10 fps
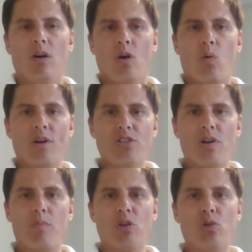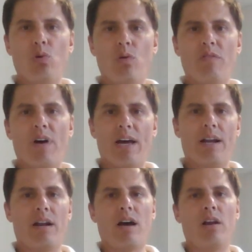Question number two, if I had
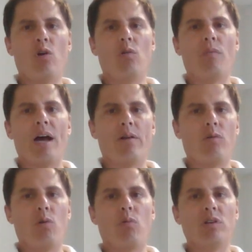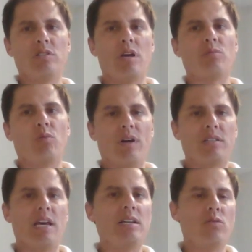an unknown microbe, what steps would I
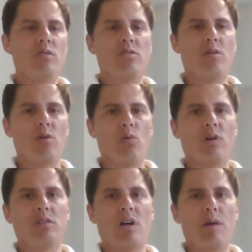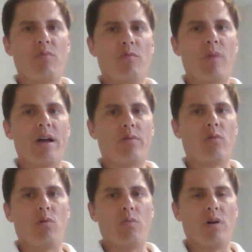take to determine what type of
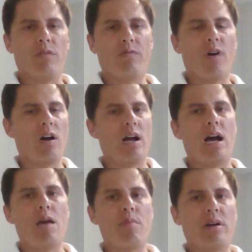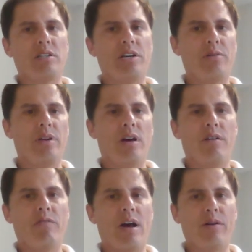microbe, fungi,
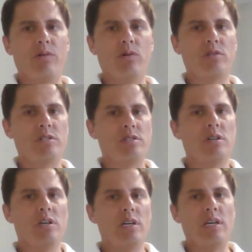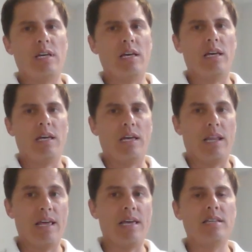bacteria, virus,
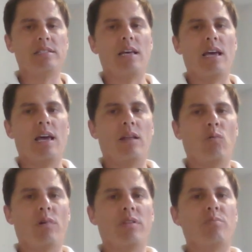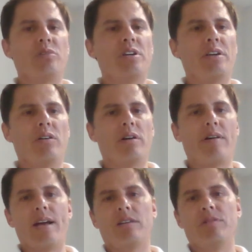it is, and what are the particular
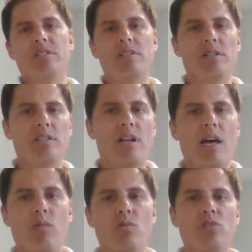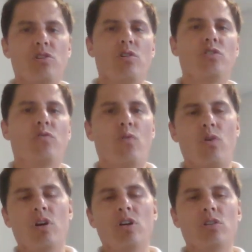characteristics that I would search for?
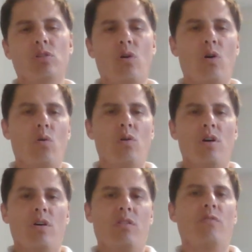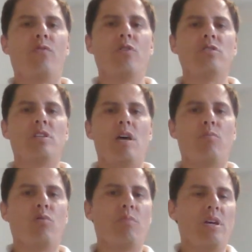So the first
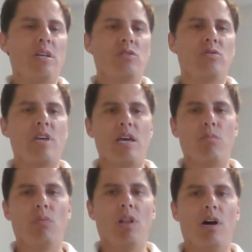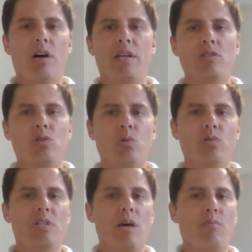step would be to take blood and stool
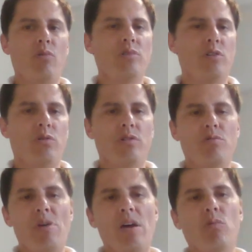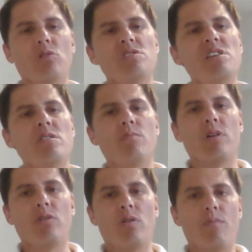samples in order to be able to see them
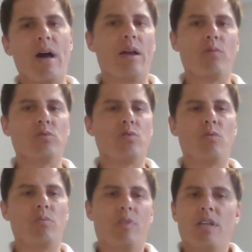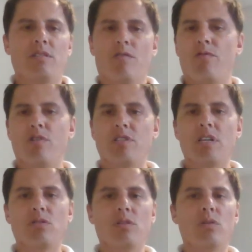under a microscope. That's the first
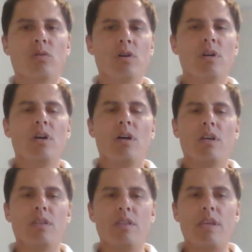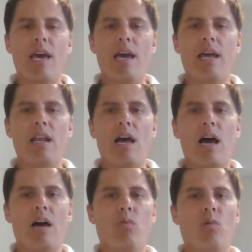thing to do. Then
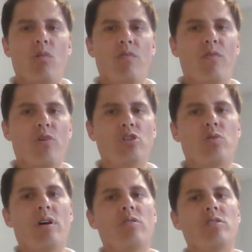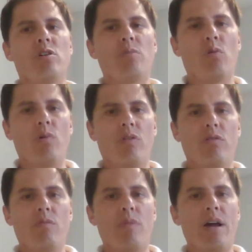I would first try to determine whether
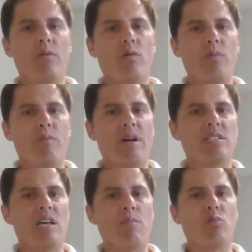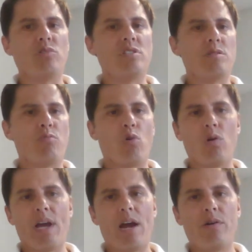the microbe in my samples is a
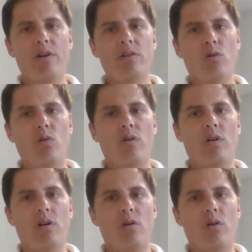prokaryote or